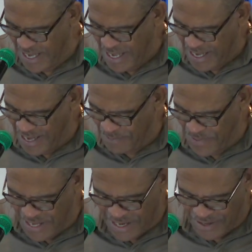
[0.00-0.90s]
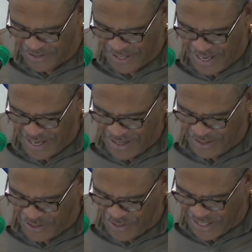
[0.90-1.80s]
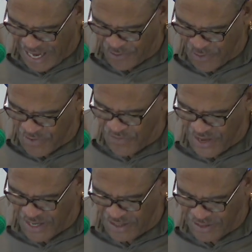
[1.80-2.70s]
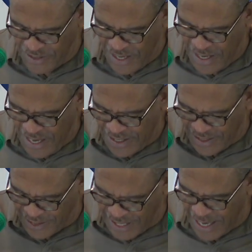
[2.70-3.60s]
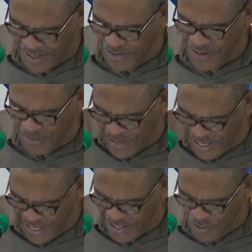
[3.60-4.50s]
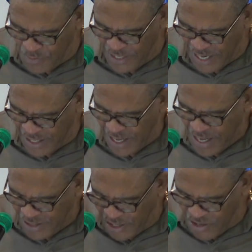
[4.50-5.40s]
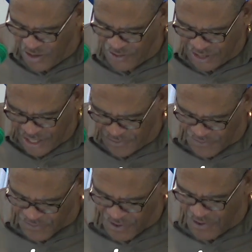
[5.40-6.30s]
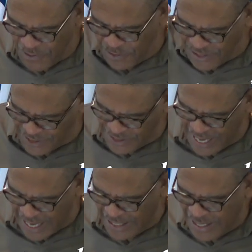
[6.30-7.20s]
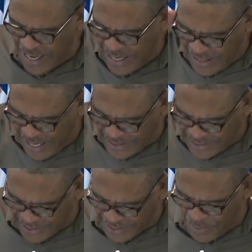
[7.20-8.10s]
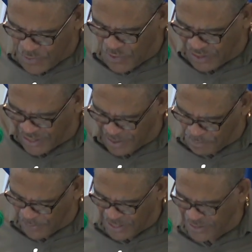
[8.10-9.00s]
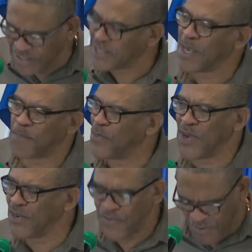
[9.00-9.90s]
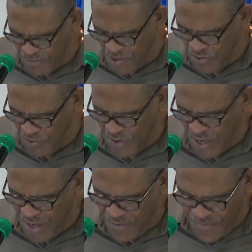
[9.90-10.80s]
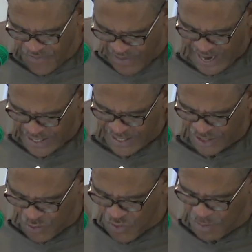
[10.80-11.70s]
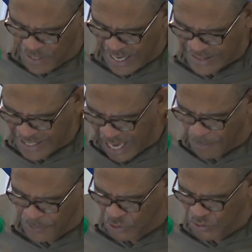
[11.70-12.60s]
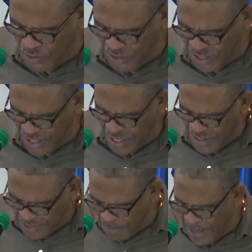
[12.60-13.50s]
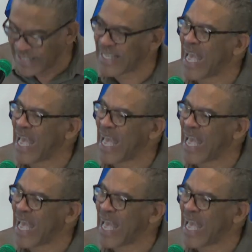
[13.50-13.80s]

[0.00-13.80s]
Help me, y'all. That reveals the sonogram and illuminated. The nurse confirms the sign that someone completely separated from you. Finally, the woman has the opportunity to make the